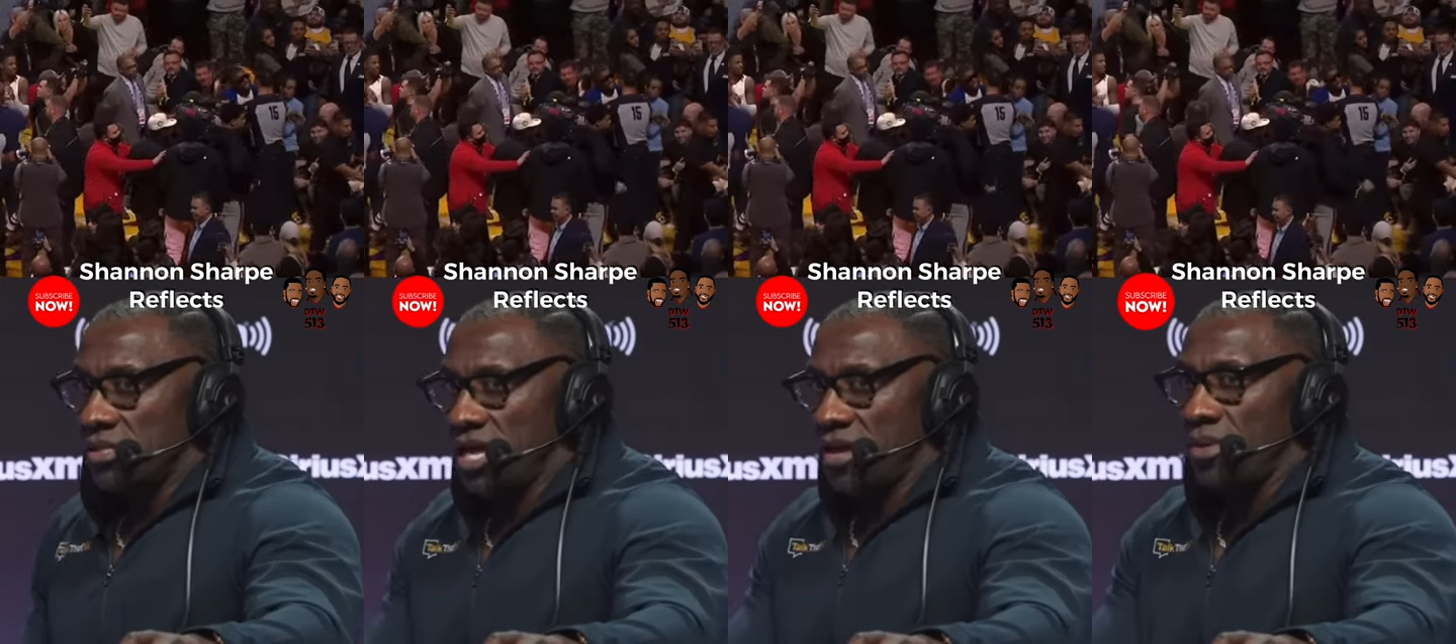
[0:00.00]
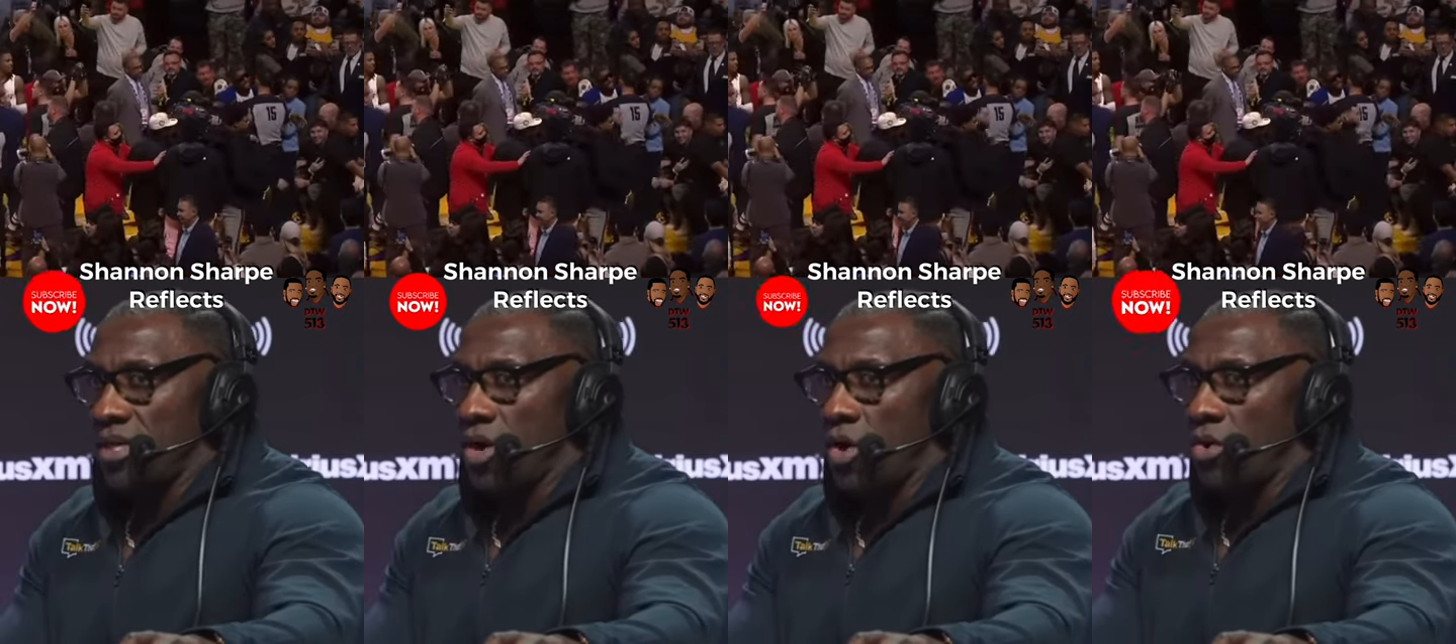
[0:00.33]
Let
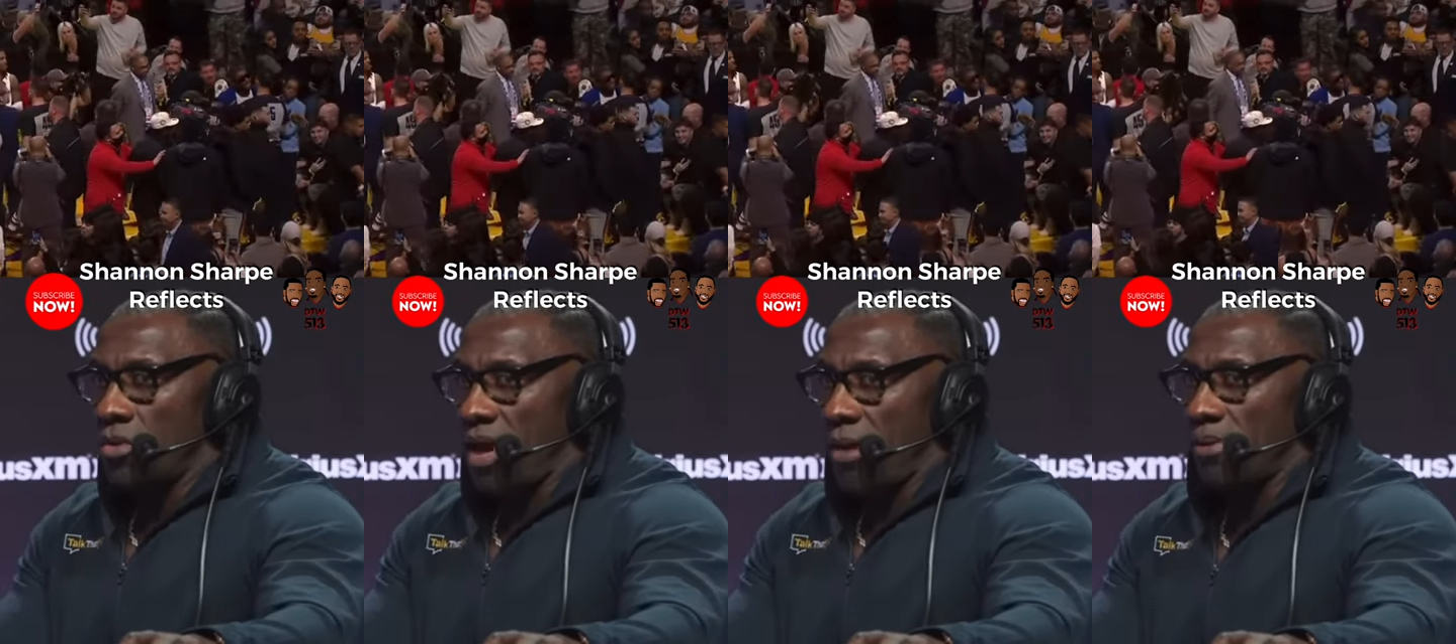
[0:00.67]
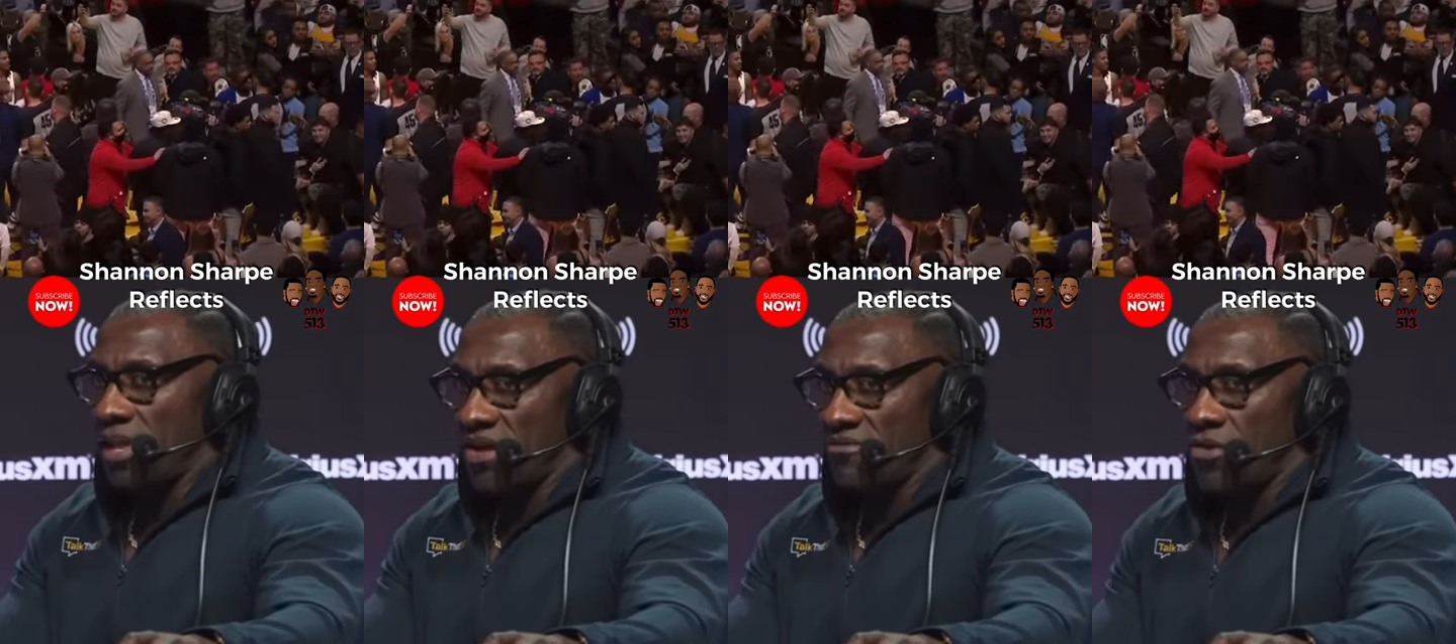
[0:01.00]
me go on my
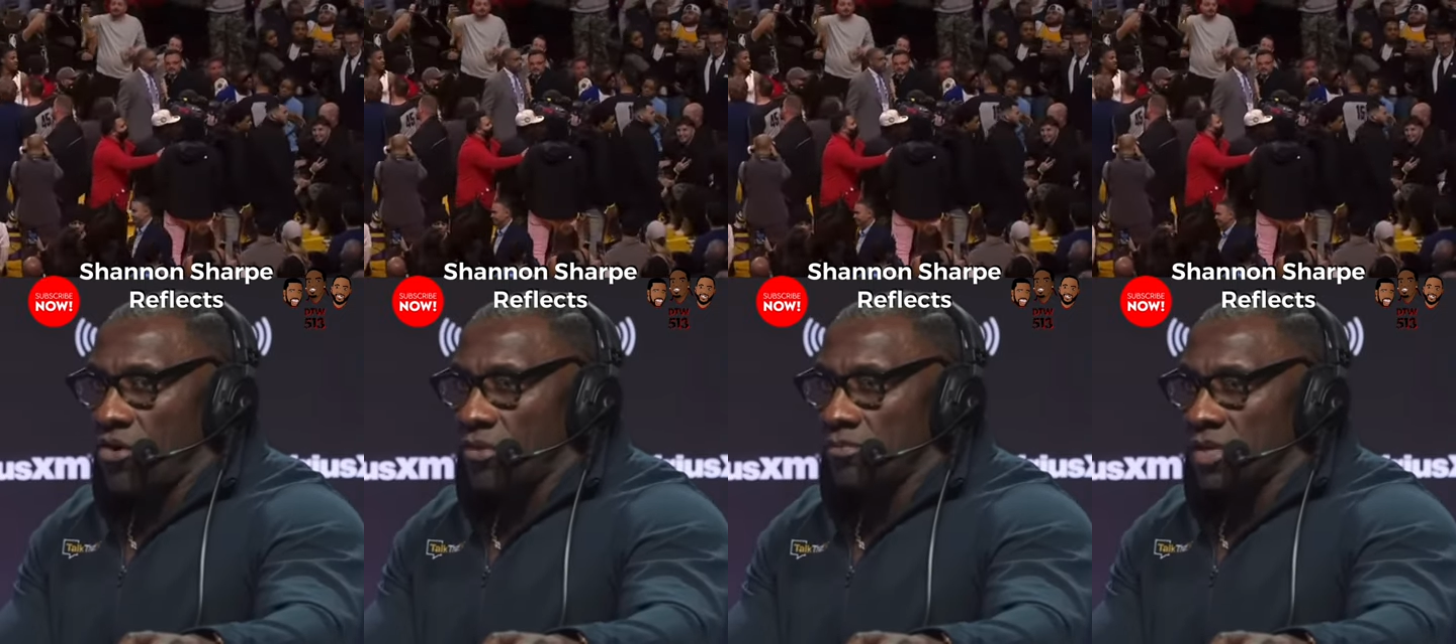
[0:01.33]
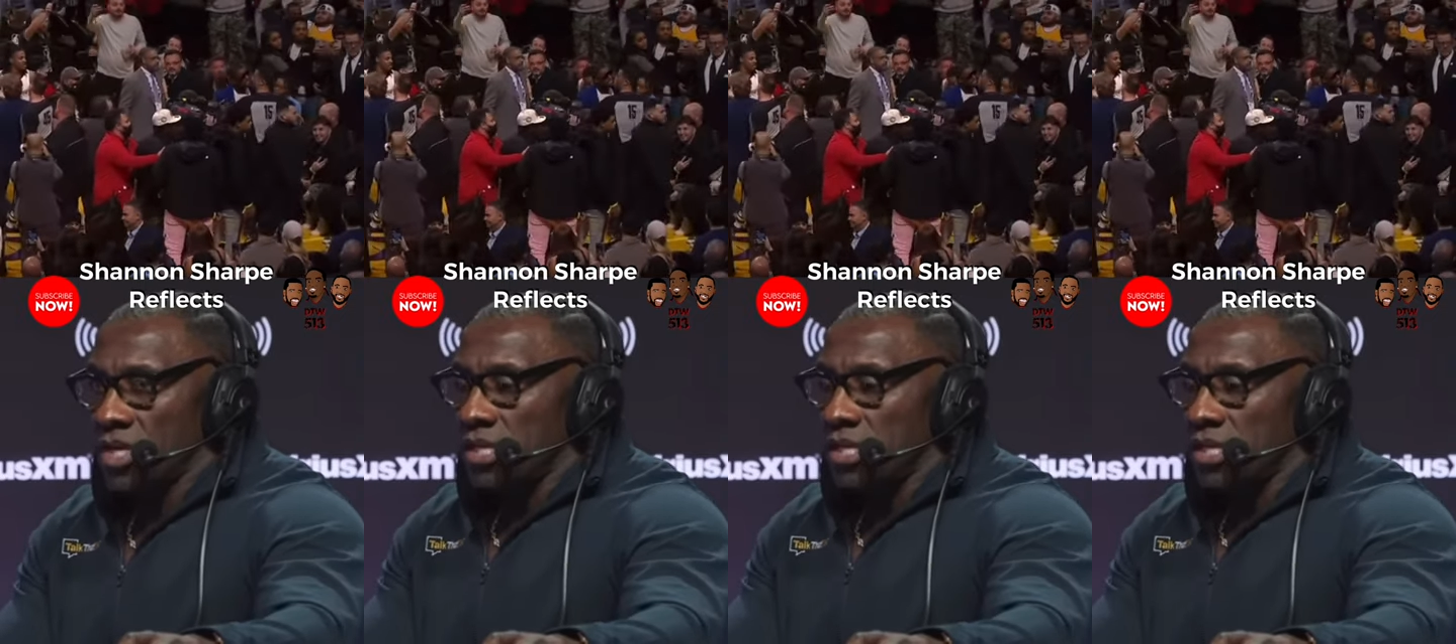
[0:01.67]
platform.